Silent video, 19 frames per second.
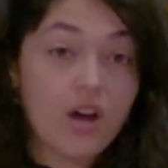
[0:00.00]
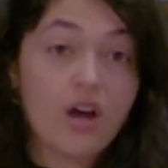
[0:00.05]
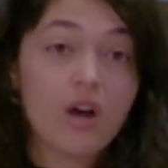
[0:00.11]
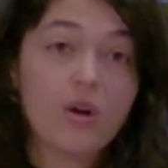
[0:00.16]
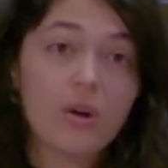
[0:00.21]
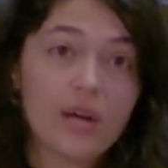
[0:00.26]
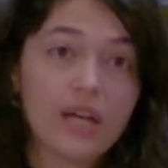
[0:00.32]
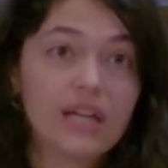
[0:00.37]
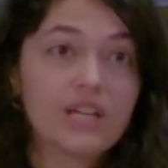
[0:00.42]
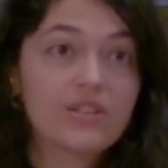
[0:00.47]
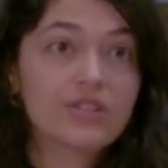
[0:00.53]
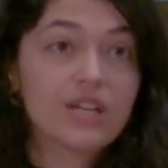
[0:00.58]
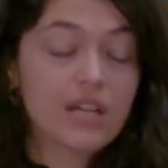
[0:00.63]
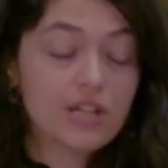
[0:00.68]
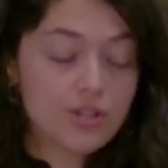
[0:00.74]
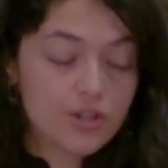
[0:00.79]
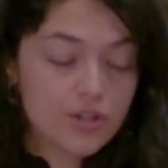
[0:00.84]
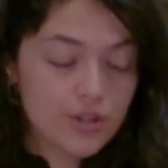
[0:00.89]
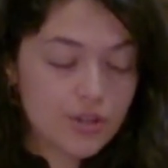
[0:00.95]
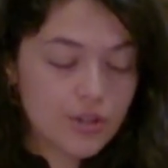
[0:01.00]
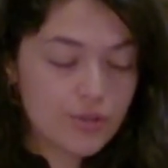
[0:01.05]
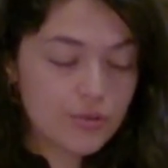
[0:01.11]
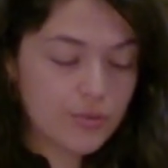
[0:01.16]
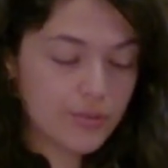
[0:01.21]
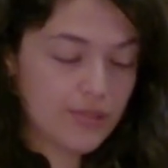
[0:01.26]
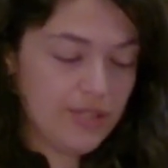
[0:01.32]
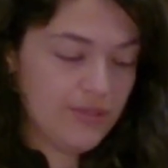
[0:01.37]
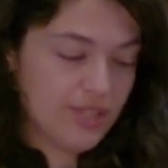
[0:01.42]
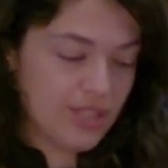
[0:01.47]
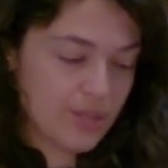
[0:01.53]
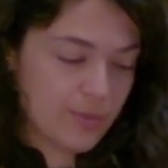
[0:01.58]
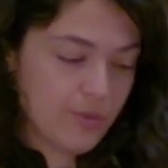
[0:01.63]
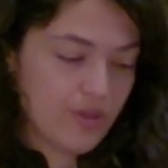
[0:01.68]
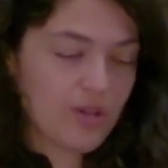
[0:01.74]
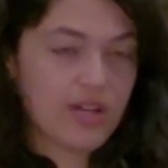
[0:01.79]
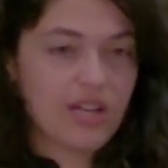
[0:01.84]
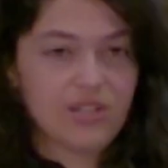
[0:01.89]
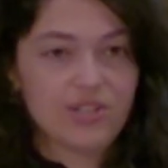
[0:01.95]
oh, I guess I should read this
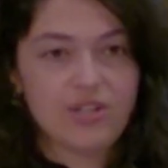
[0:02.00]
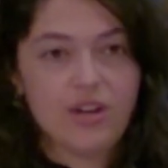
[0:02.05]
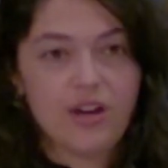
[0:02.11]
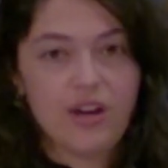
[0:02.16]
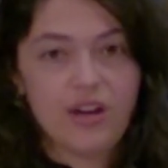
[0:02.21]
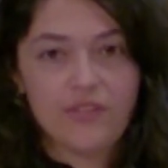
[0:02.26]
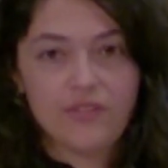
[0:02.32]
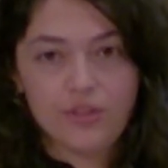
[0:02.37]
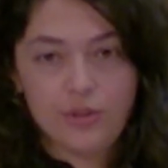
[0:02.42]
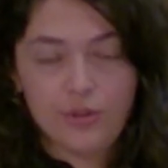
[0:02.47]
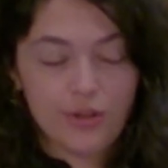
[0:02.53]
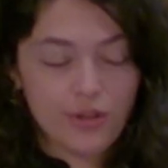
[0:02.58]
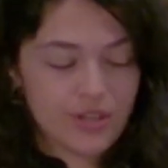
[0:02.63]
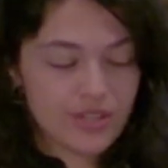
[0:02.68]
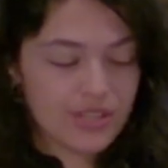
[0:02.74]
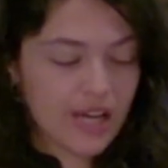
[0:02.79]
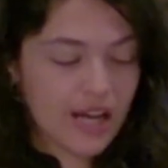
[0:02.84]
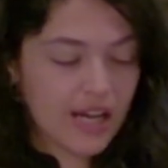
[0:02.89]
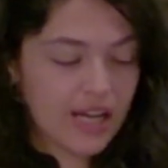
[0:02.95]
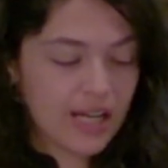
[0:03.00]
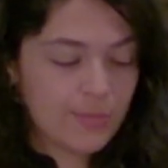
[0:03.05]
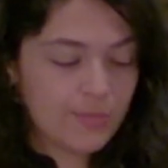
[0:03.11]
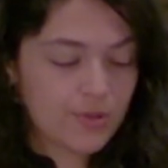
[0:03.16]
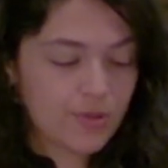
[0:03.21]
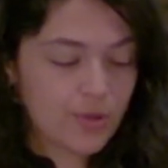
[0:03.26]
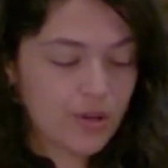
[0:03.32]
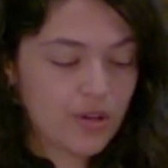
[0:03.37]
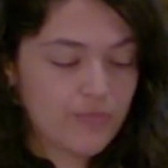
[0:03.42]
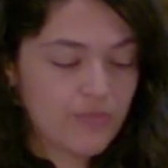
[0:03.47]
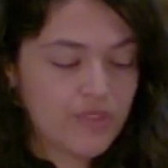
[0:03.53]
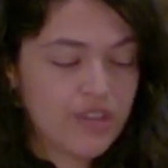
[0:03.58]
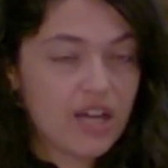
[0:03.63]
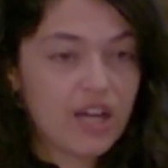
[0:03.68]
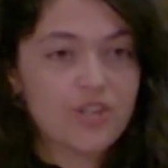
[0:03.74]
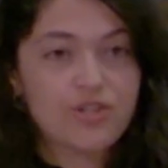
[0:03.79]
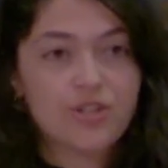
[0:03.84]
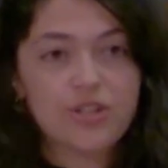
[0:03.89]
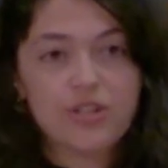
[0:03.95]
book I saw in the New York Times, or
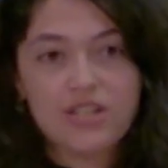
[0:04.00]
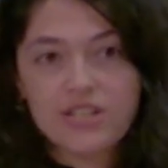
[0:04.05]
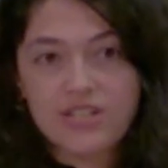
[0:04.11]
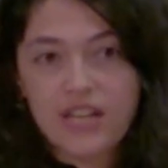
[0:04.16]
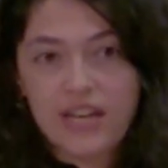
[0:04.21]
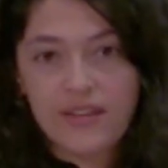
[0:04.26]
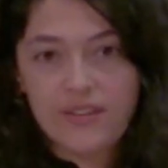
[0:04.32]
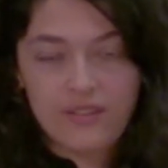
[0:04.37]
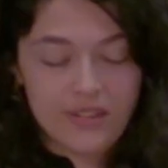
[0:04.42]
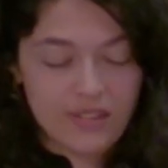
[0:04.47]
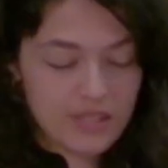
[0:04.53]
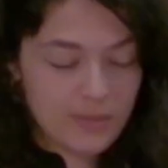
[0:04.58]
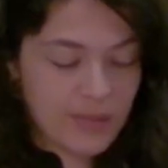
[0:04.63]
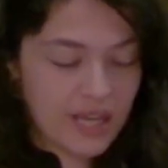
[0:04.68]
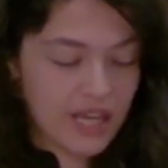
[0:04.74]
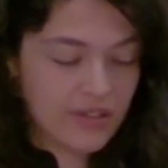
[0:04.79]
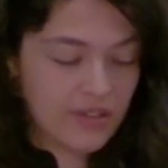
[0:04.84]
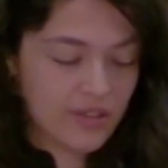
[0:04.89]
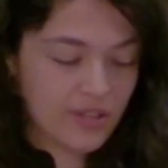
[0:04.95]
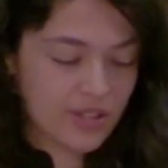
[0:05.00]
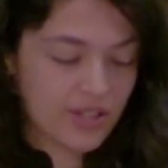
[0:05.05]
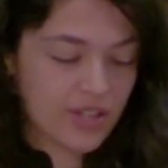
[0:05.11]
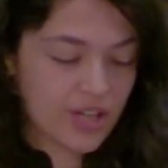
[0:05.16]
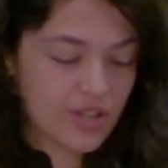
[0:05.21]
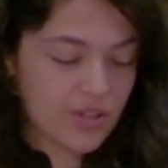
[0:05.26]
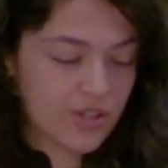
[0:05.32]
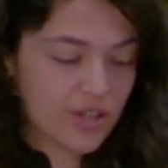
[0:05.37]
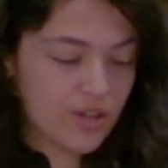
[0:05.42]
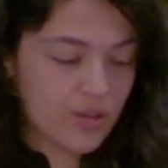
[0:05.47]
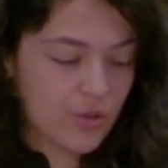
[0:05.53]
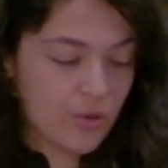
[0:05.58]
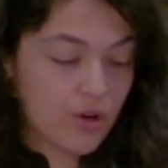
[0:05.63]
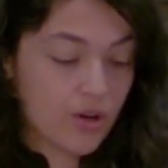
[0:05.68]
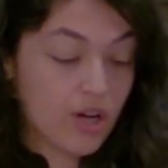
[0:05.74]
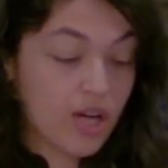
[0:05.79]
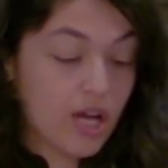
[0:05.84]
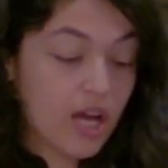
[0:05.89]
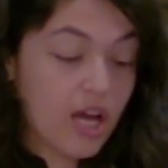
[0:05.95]
I should attend this panel discussion,
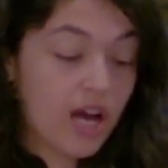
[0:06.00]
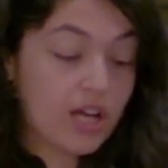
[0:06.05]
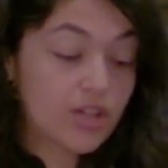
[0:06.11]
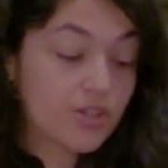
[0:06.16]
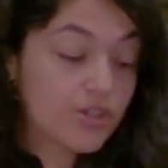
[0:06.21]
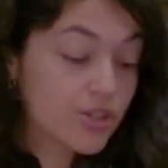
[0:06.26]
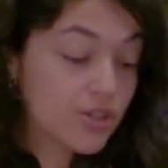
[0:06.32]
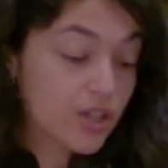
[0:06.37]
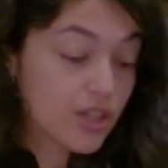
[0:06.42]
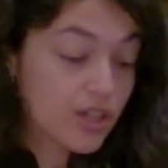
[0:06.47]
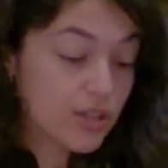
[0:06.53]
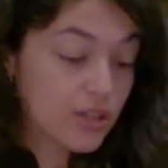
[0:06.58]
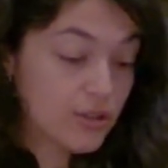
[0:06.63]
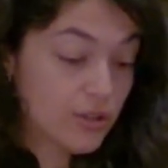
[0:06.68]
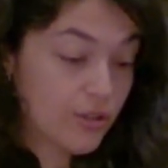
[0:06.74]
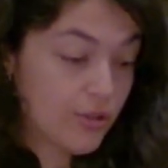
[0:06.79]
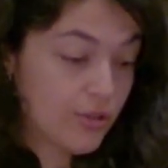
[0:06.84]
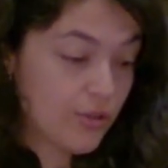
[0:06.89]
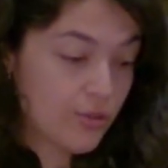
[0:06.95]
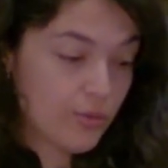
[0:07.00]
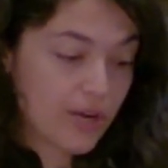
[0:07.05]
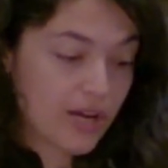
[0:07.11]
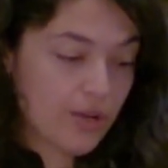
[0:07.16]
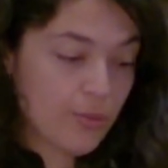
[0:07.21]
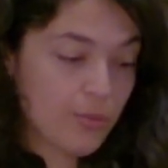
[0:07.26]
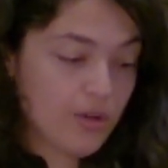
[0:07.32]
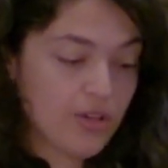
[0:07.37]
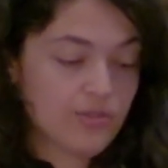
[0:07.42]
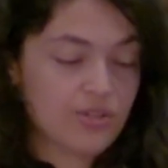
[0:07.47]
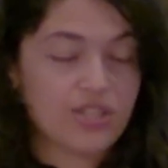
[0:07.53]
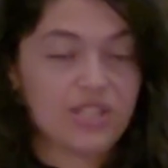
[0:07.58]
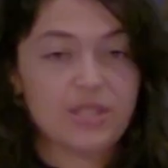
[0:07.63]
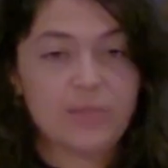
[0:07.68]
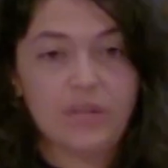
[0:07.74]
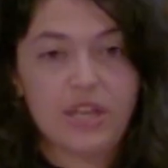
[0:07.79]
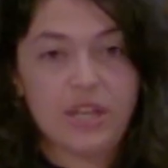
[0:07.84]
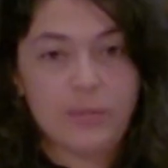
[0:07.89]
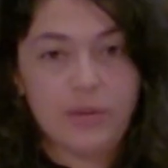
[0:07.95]
or I should learn the right words to
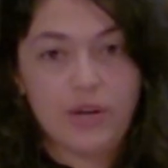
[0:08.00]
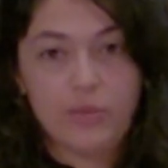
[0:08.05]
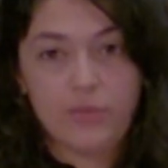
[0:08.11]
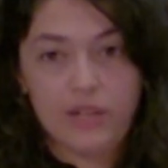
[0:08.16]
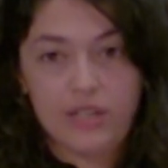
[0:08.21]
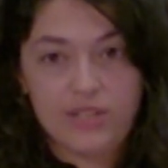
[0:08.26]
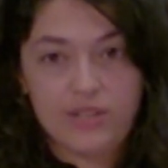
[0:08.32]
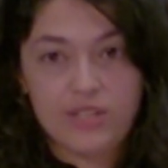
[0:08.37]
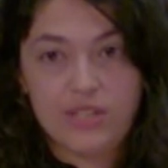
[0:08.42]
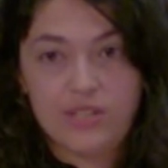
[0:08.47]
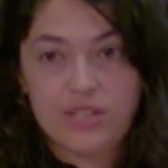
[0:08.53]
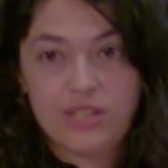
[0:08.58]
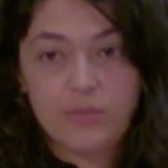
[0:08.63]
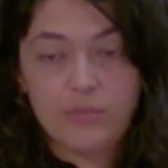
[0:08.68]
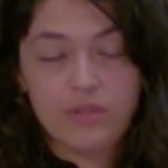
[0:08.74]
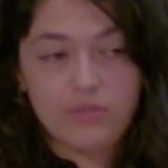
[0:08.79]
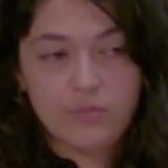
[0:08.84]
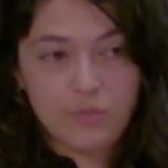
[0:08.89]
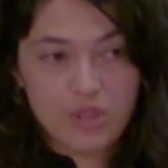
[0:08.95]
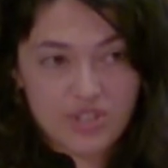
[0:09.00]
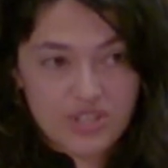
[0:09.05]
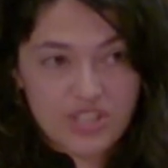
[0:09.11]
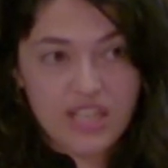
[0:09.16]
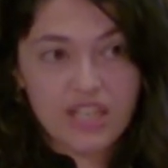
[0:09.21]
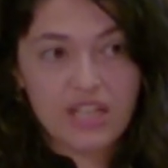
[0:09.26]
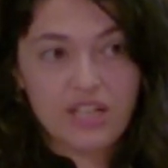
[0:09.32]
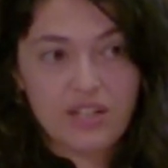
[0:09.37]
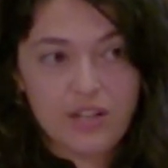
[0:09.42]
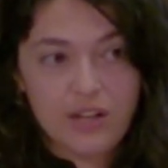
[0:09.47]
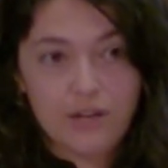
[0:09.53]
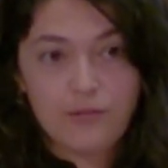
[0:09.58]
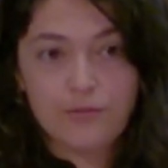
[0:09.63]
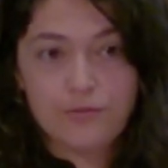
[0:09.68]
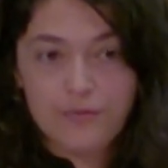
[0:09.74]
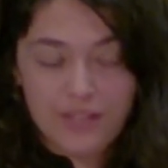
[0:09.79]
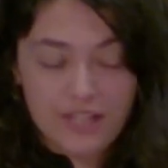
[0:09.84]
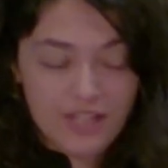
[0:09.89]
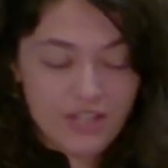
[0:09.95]
speak about racism, and once I get enough
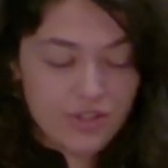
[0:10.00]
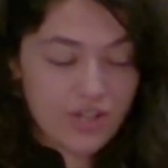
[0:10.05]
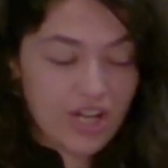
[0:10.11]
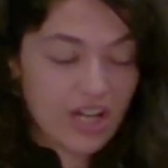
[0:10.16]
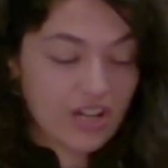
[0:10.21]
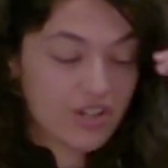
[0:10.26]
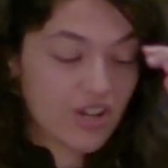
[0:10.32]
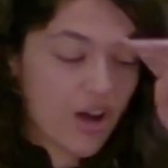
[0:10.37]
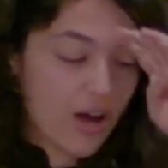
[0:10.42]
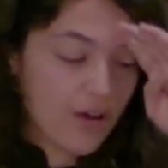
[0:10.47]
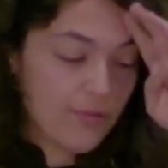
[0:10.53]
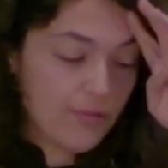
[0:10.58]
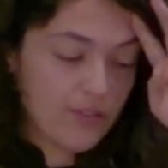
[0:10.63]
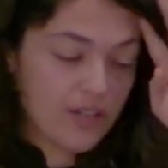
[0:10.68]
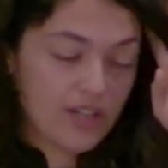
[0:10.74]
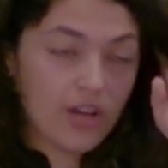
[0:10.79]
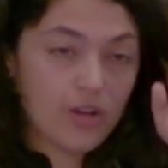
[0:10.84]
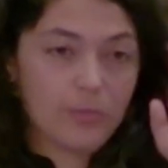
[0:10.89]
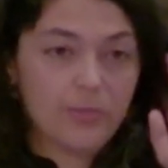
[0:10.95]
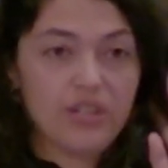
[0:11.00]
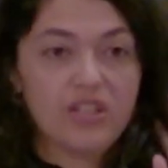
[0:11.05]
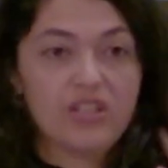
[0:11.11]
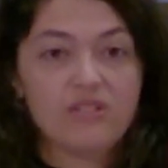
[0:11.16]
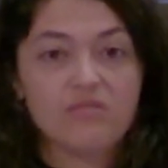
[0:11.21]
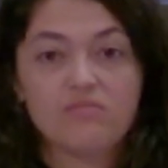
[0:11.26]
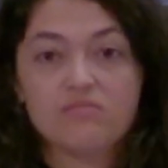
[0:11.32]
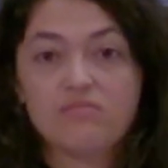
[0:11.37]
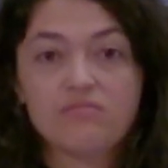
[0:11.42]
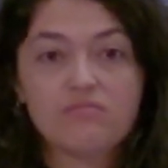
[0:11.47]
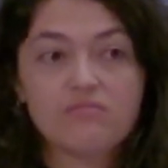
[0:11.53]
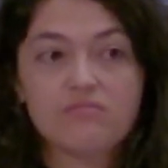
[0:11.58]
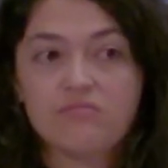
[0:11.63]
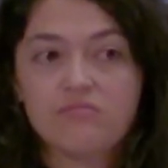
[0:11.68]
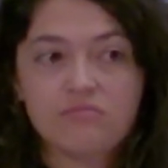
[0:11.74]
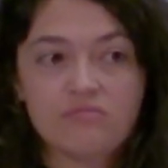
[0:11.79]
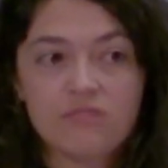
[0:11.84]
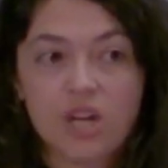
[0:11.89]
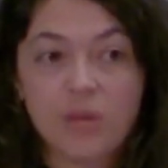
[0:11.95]
checked off, then I'll be
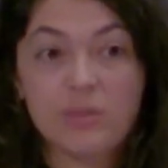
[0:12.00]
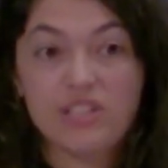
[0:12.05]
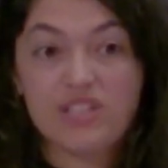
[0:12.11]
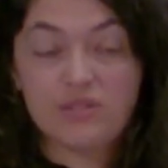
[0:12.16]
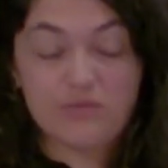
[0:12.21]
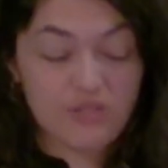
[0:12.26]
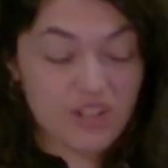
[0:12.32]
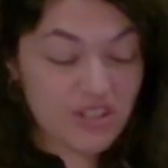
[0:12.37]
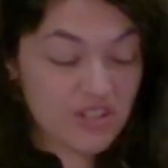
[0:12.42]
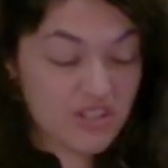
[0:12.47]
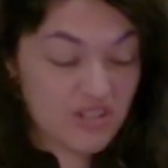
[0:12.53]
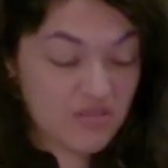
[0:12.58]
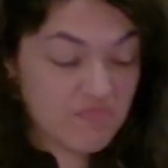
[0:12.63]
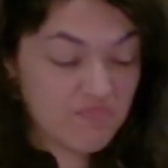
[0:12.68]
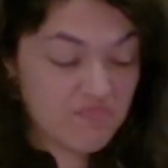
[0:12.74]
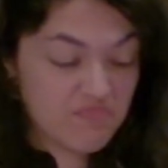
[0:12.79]
different.